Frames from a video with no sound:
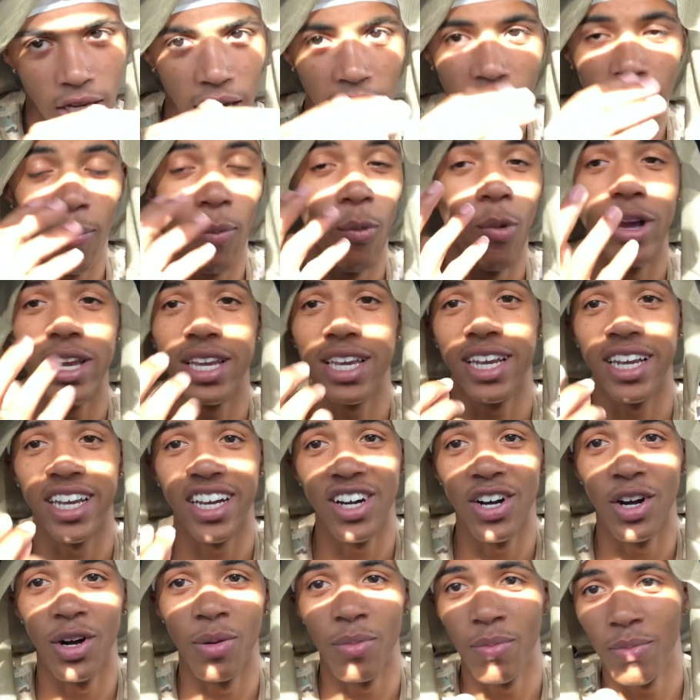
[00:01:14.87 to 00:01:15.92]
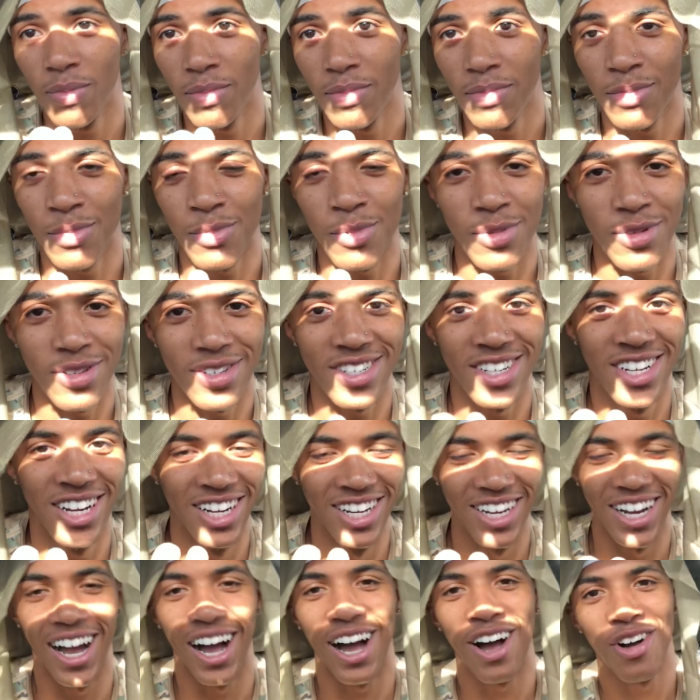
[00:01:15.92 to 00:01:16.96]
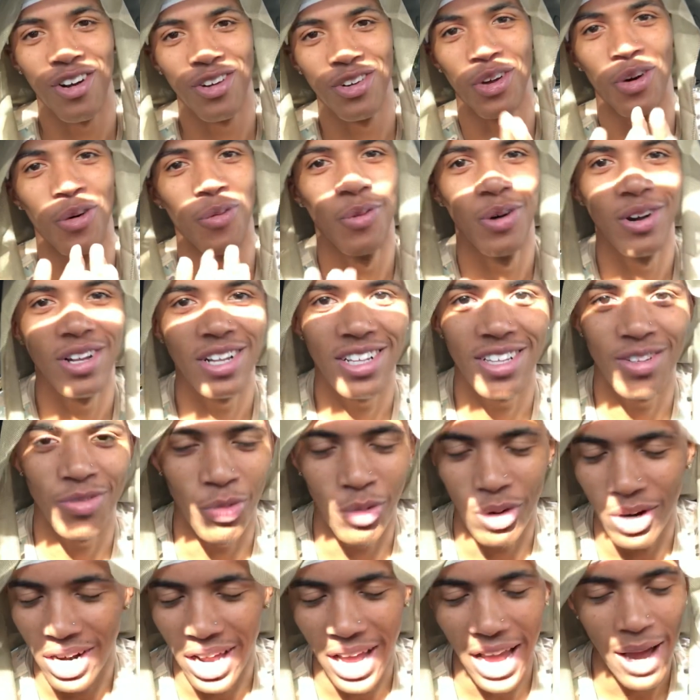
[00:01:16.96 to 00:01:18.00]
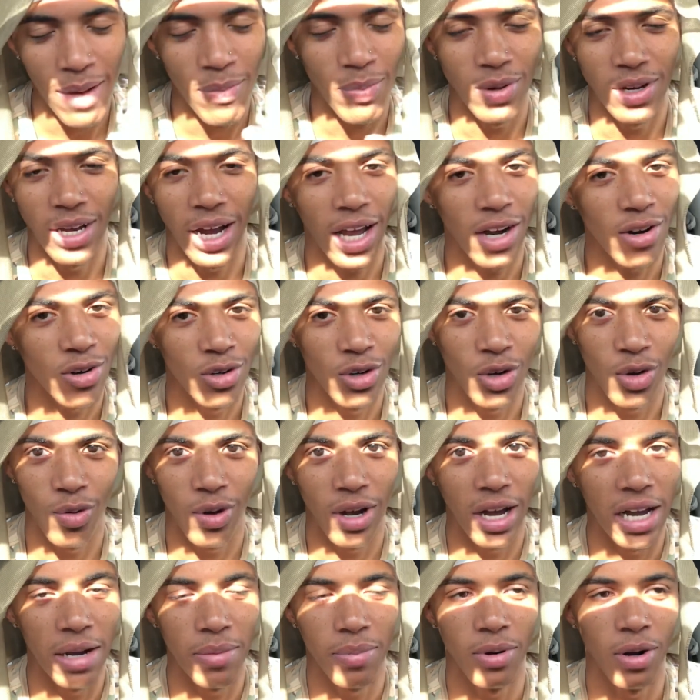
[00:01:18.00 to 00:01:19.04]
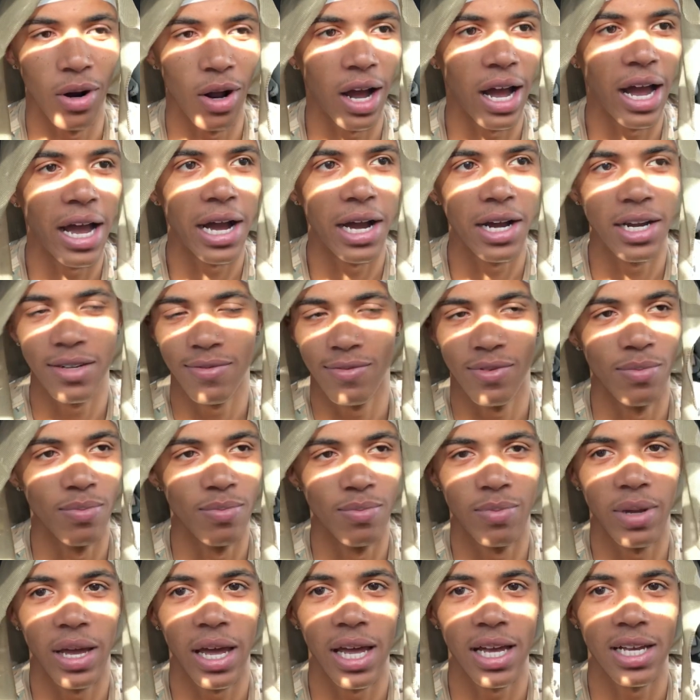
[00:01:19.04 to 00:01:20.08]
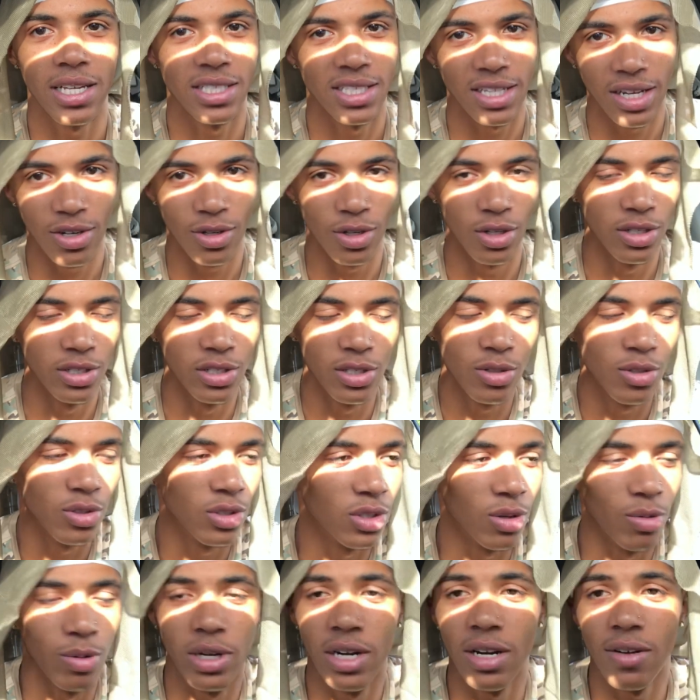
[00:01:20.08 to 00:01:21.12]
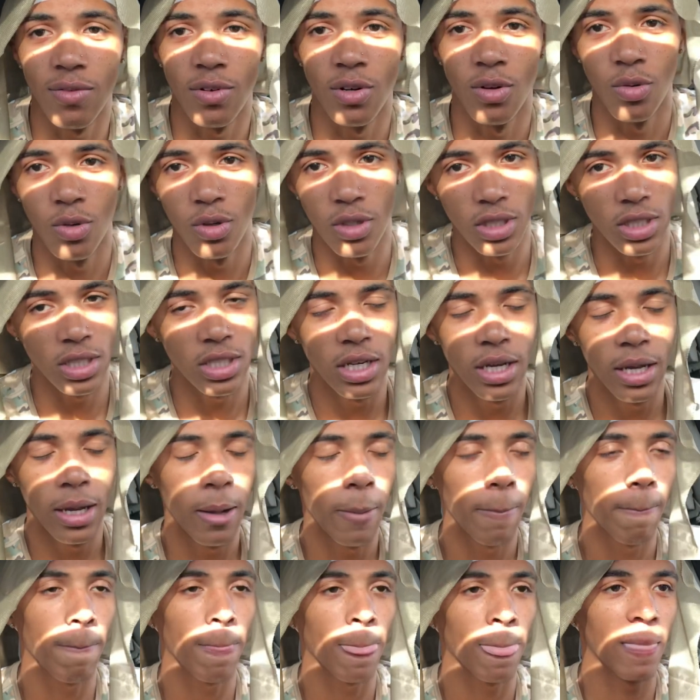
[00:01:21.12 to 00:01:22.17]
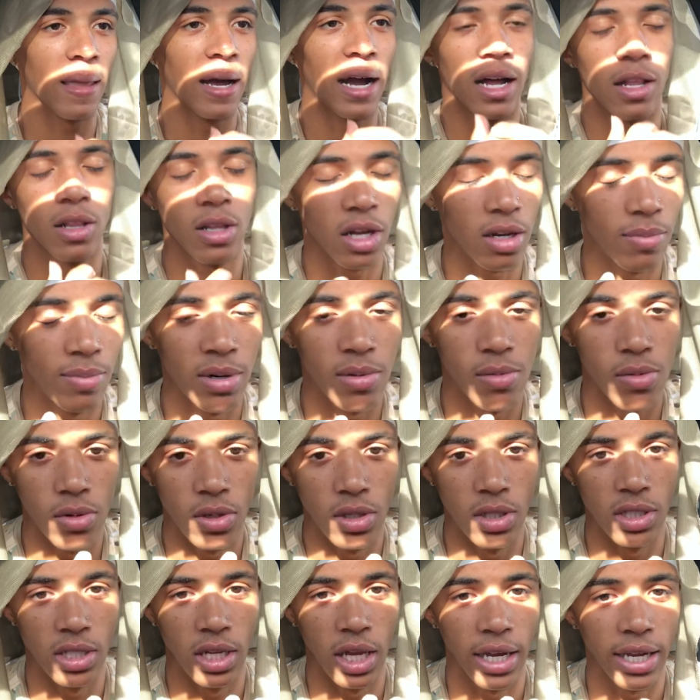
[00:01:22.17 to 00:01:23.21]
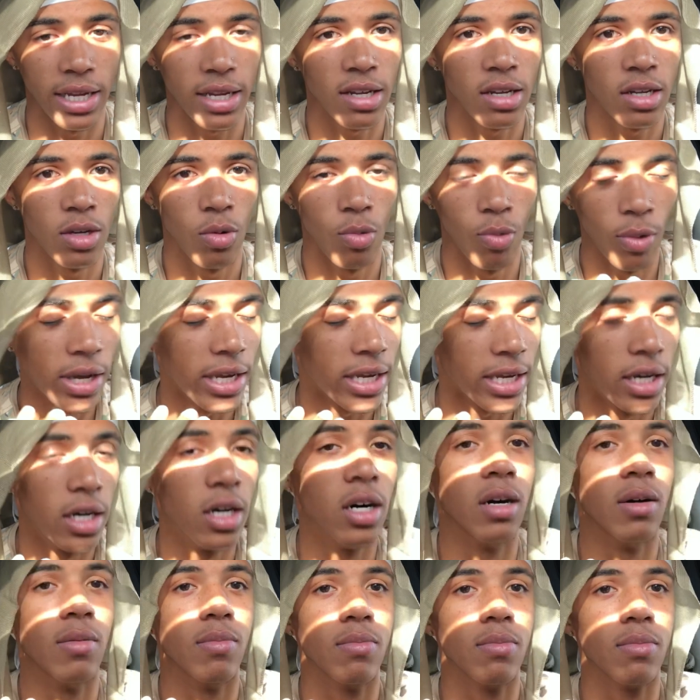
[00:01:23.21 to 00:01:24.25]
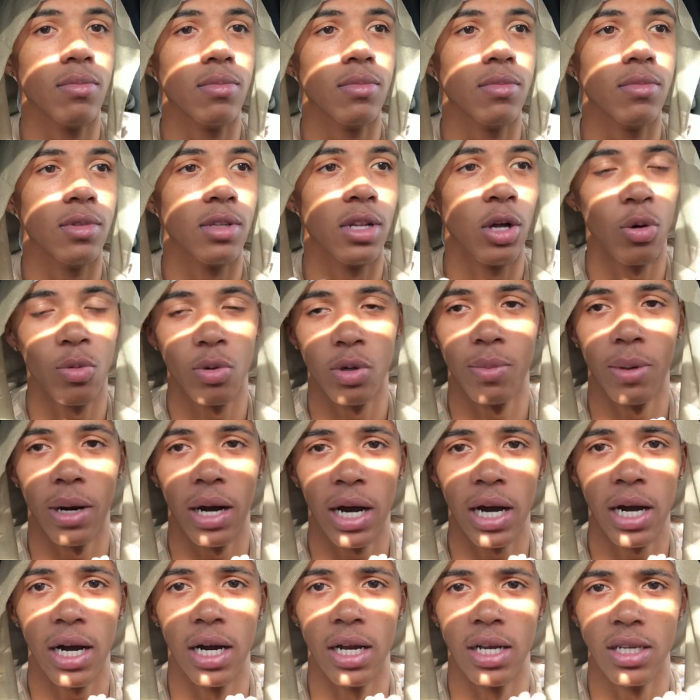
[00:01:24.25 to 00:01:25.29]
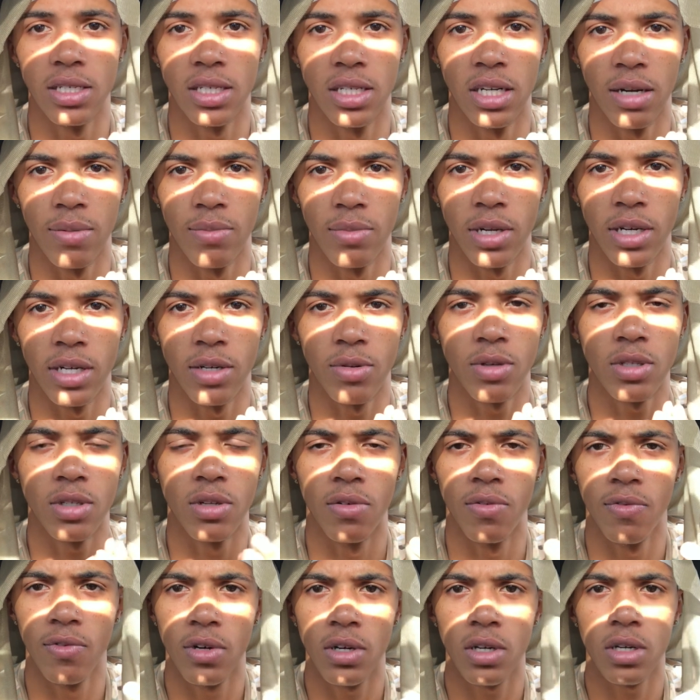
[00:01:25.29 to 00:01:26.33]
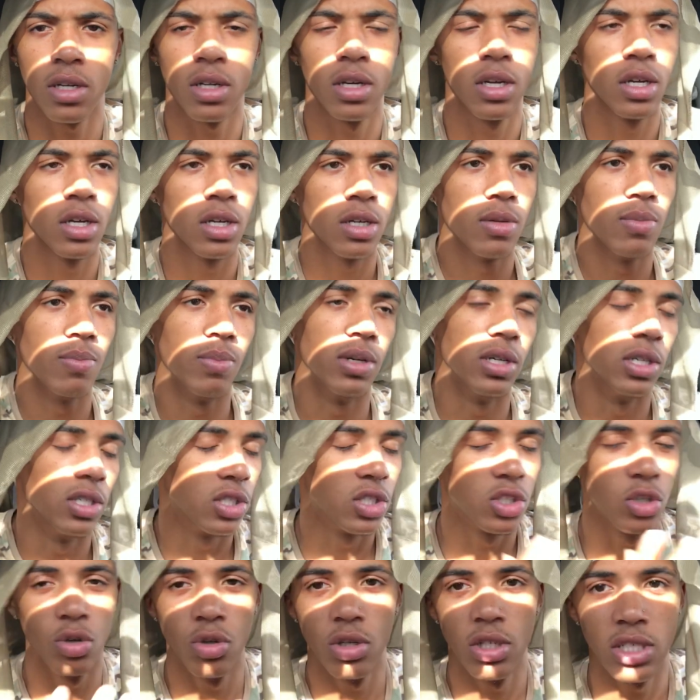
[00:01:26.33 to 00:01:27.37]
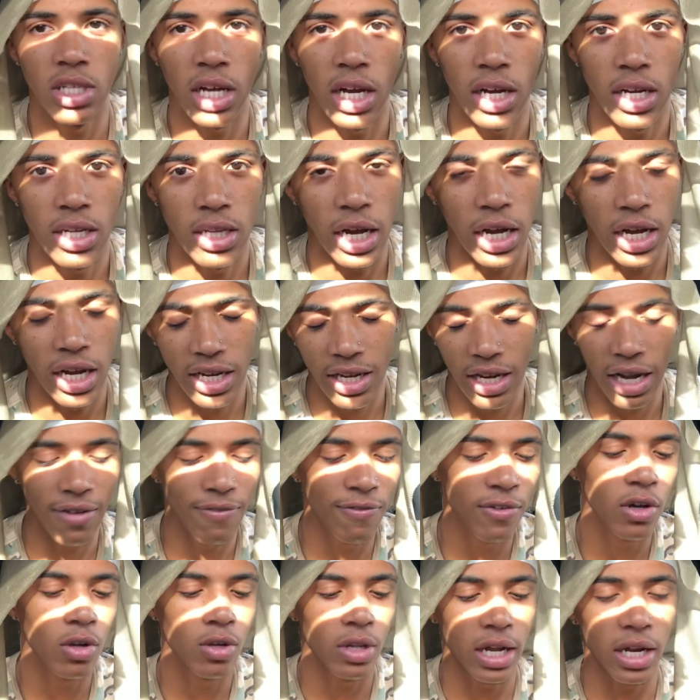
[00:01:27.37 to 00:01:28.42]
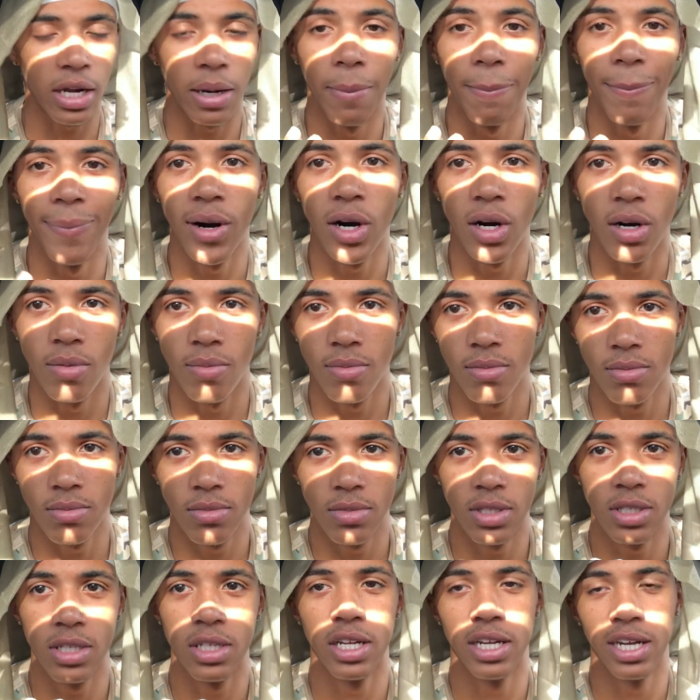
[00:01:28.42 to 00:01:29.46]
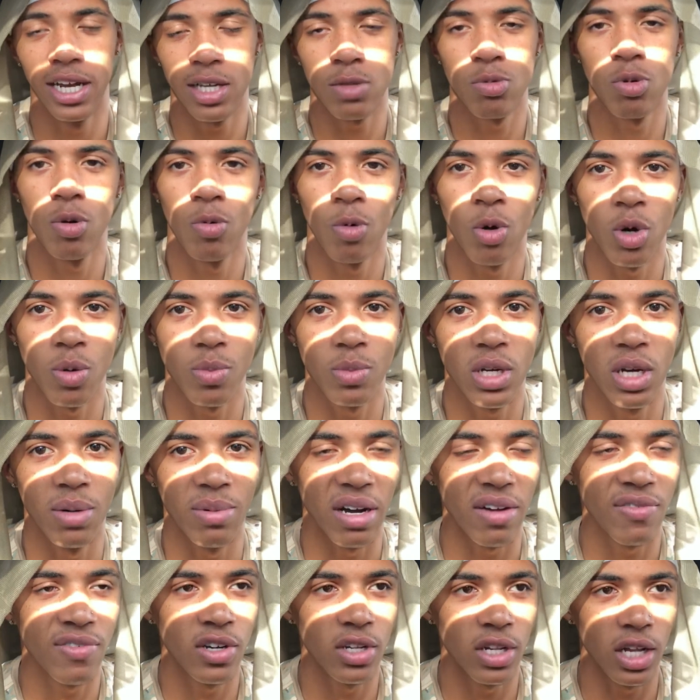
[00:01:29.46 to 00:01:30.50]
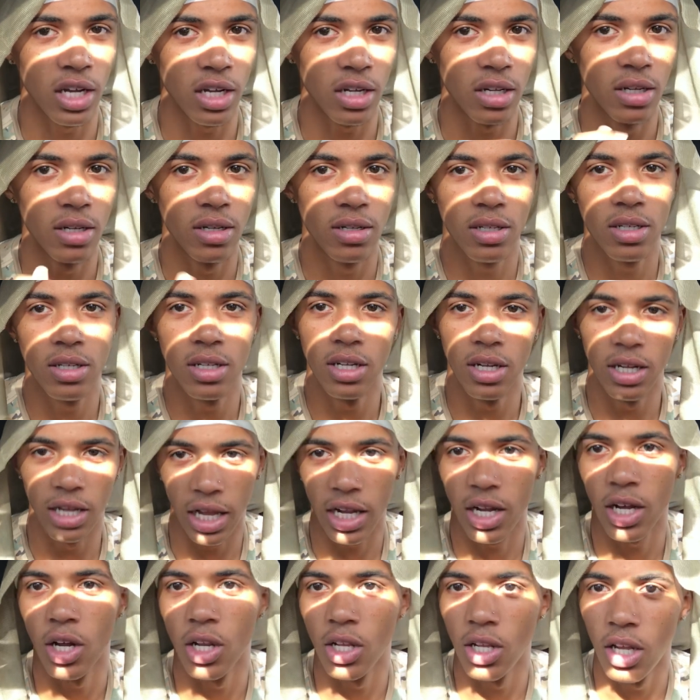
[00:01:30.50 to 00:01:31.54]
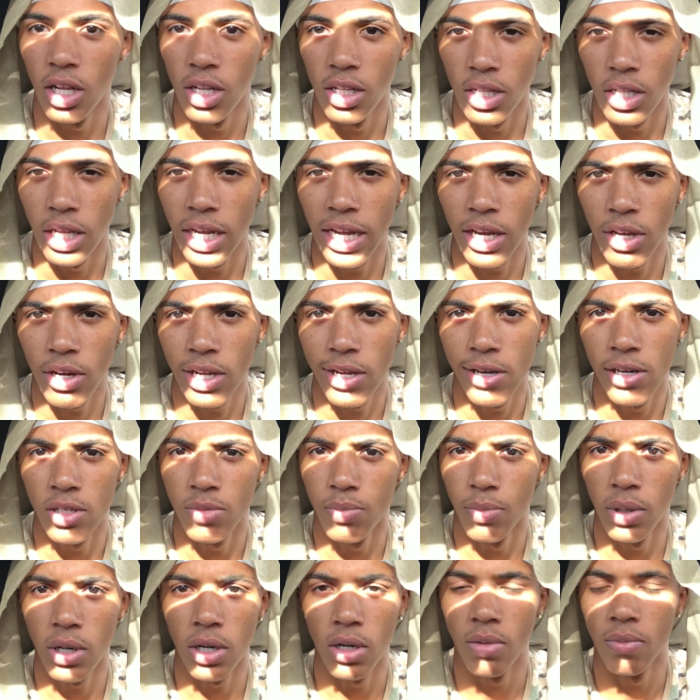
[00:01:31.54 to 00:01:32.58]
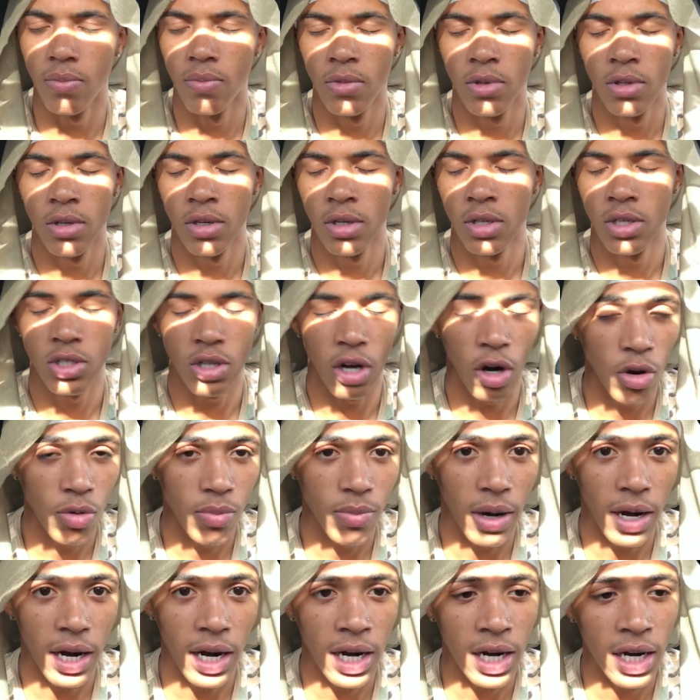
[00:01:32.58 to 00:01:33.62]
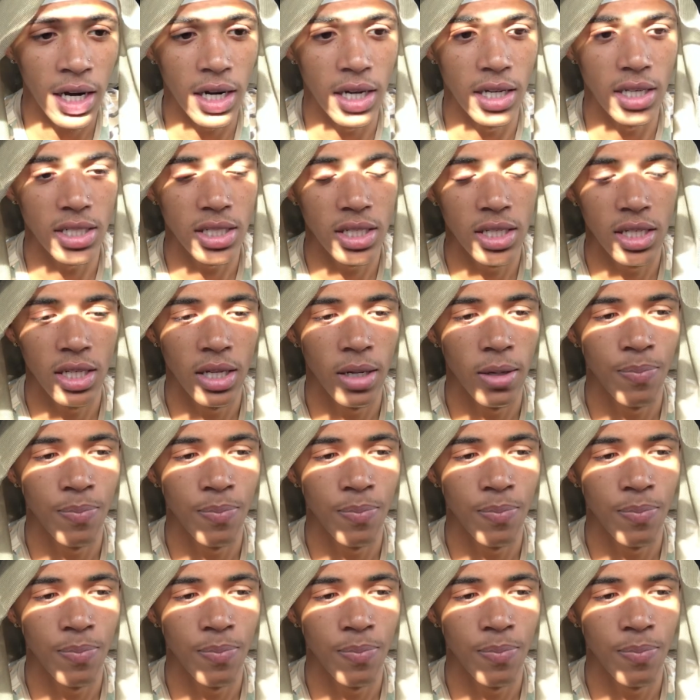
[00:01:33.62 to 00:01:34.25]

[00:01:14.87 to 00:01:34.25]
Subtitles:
I'm waking up. I don't know what happened. I don't know what happened or how I even passed out or dozed, whatever it was. All I remember is like waking up, opening my eyes, and I'm like, what the fuck? But as soon as I felt like a bump, and that's what woke me up. I felt like a loud ass bump. So I opened my eyes.